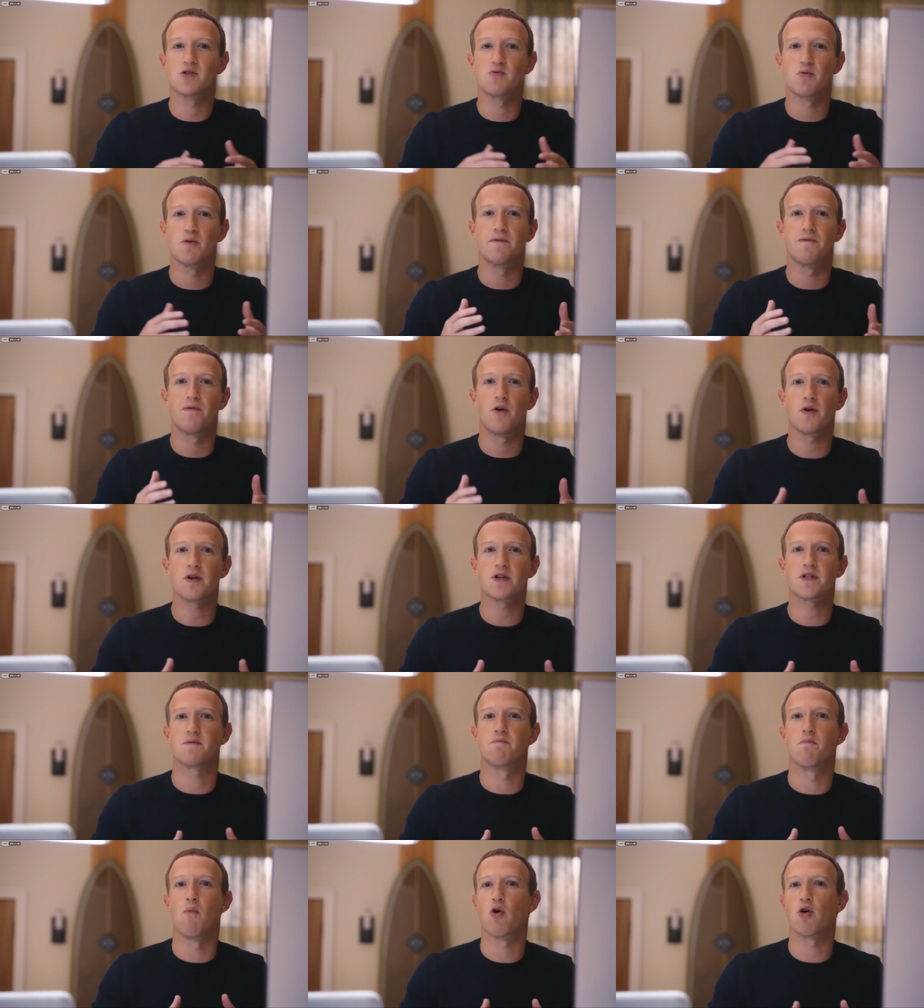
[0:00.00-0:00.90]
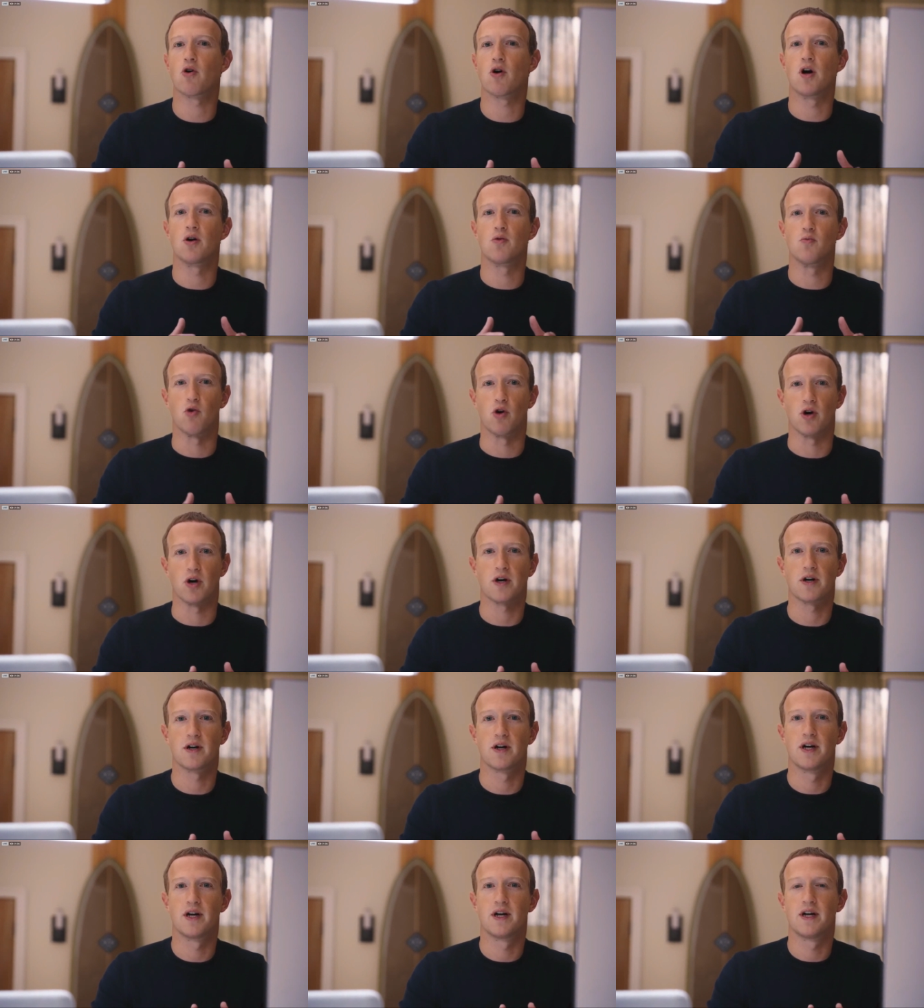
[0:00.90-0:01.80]
and many of the
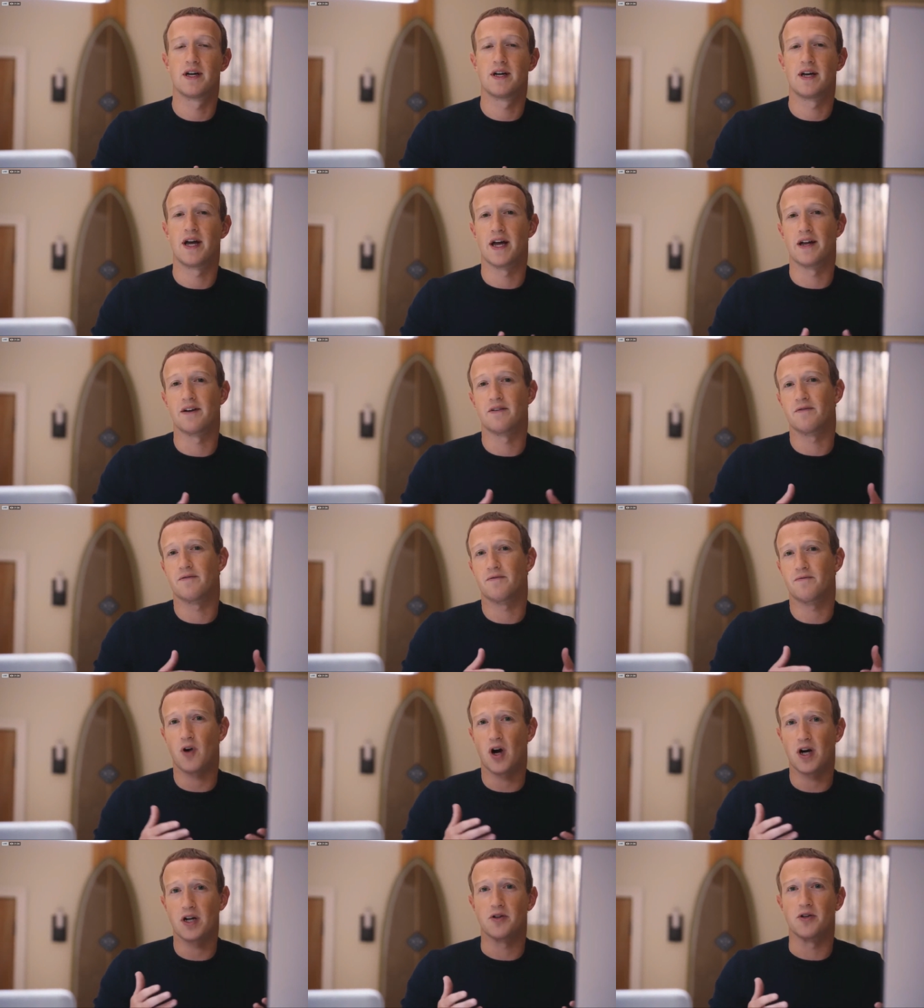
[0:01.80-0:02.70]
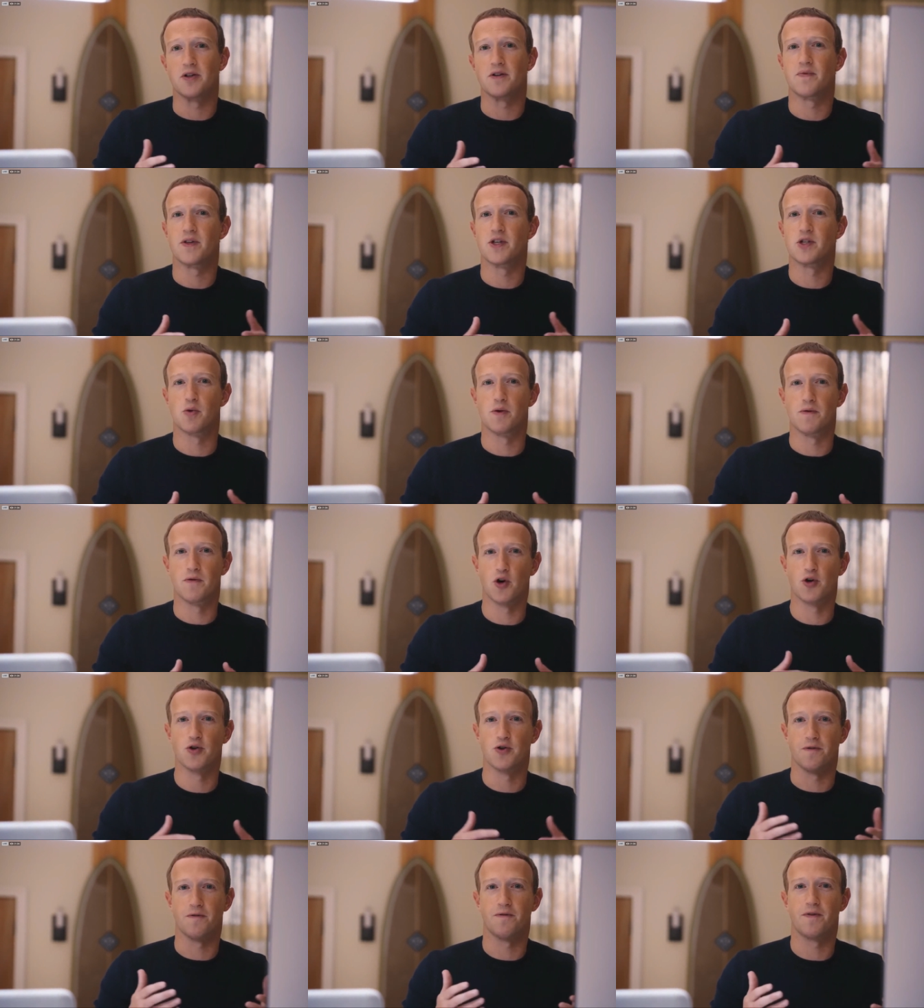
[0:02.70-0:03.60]
products will only be fully
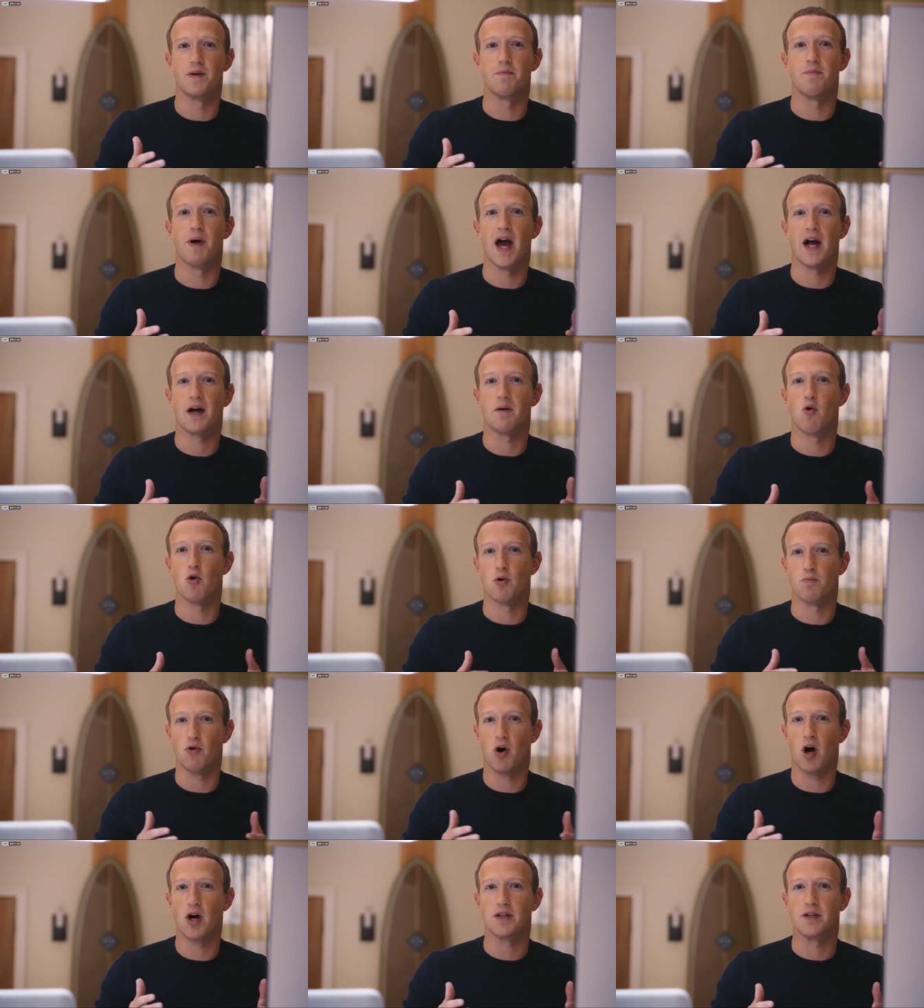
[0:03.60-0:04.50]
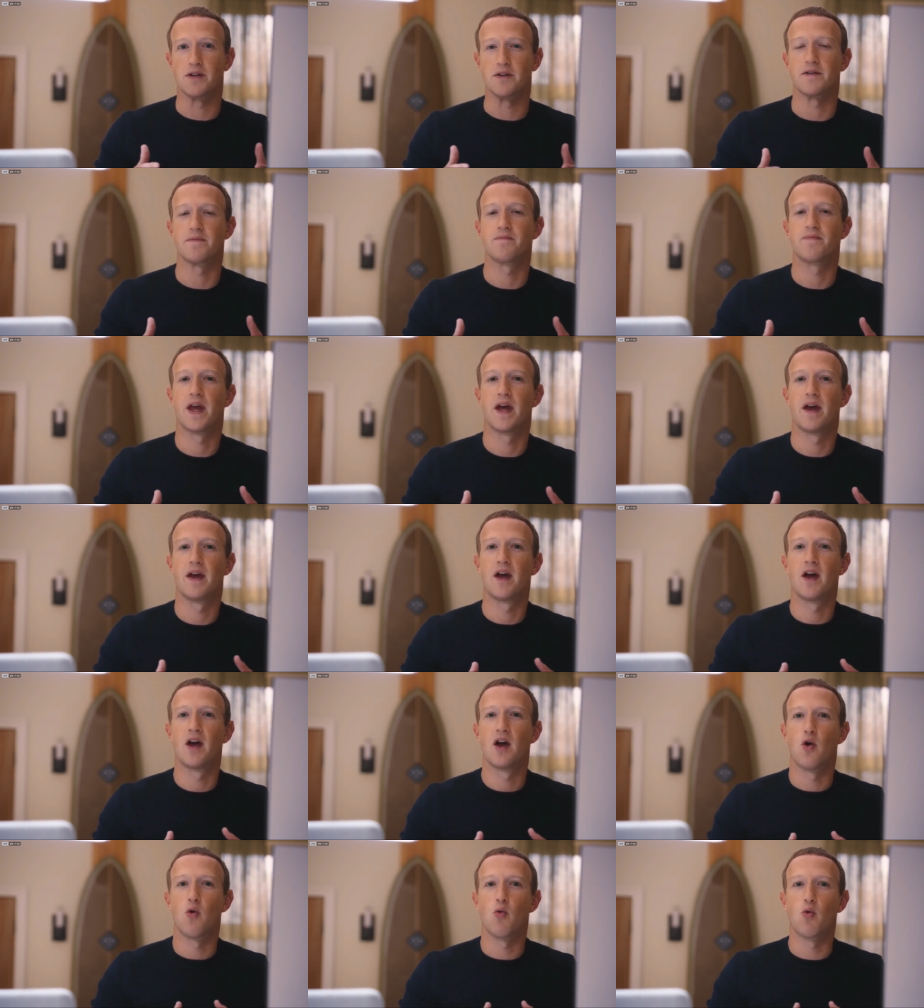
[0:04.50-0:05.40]
realized by the next
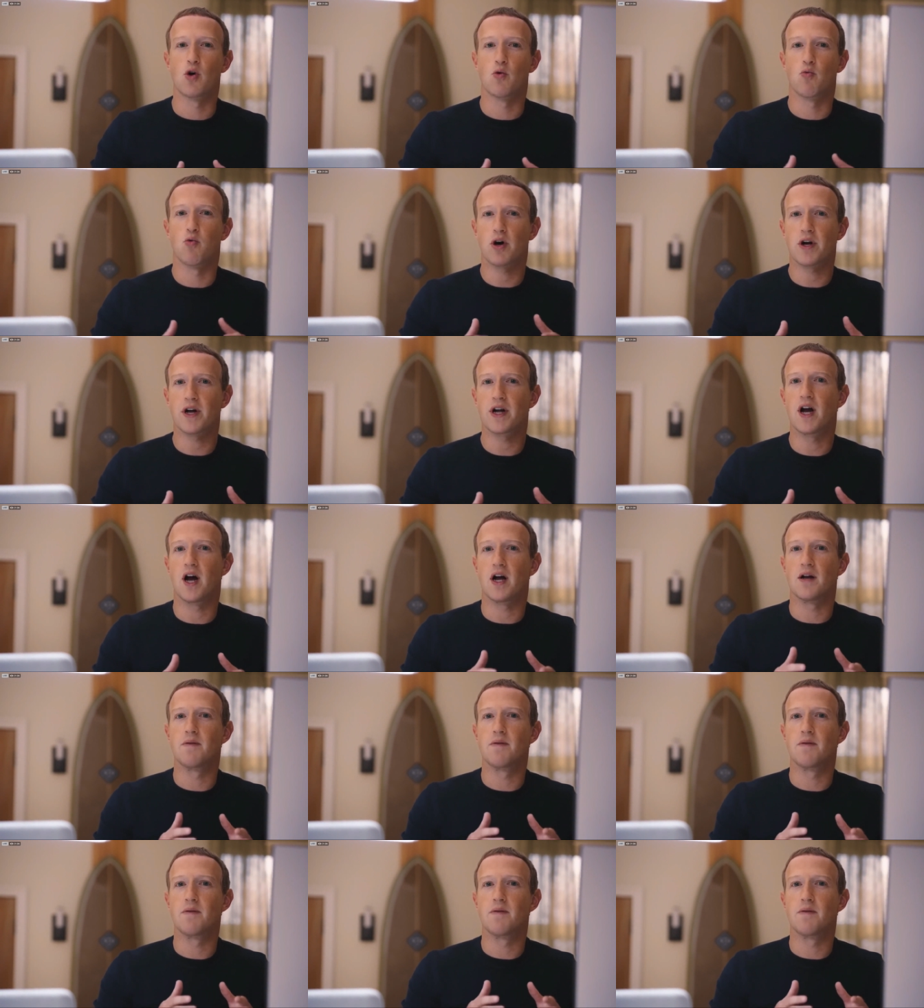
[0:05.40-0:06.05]
couple of years.